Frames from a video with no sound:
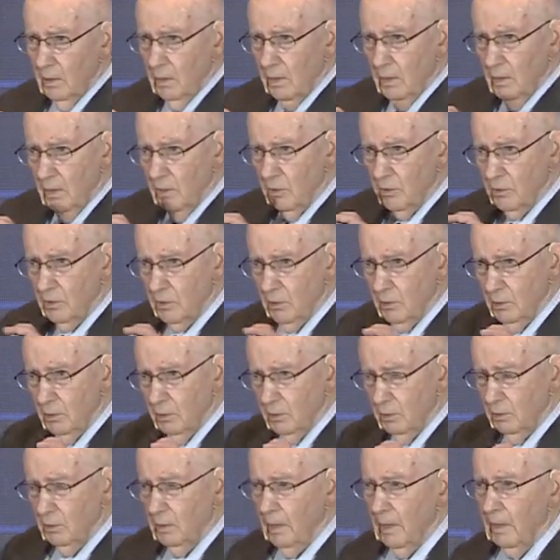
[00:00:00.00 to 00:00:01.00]
is
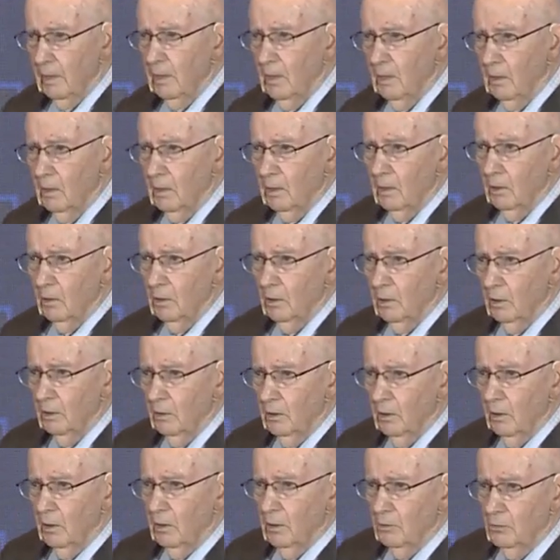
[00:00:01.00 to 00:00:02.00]
taking
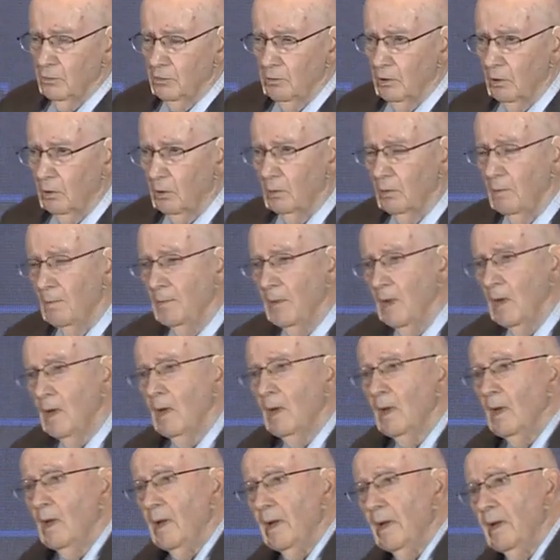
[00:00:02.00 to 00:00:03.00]
control.
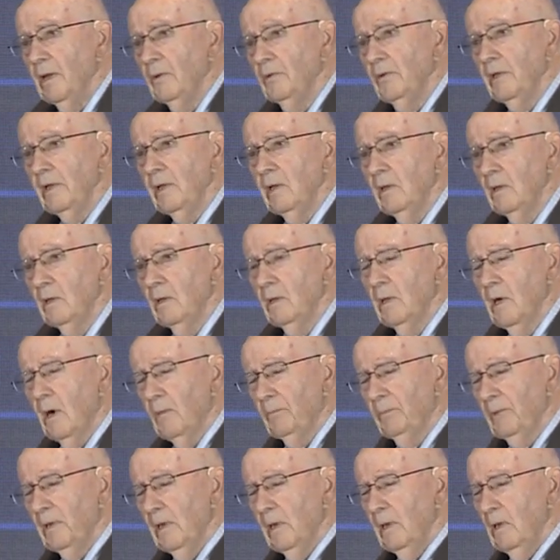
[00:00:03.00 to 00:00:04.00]
In the
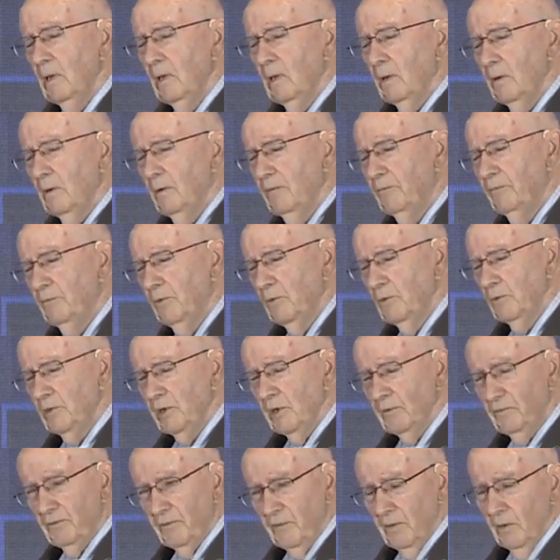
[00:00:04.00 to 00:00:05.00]
company
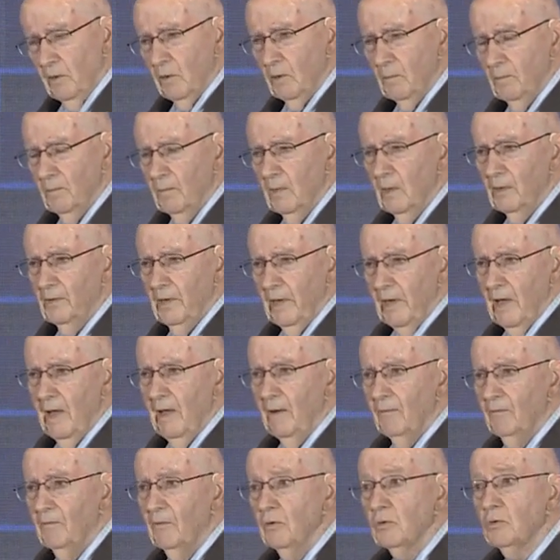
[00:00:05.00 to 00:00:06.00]
Fujifilm, they
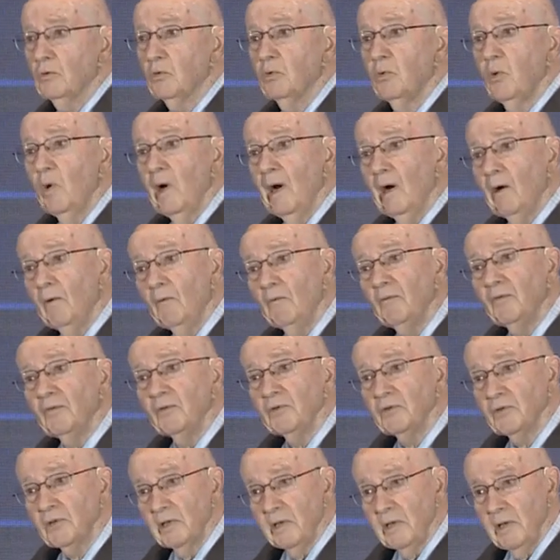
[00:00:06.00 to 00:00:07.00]
have 12
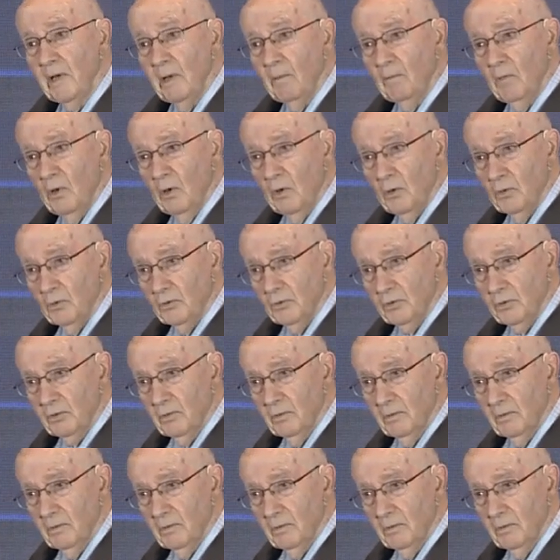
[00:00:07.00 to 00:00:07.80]
CMOs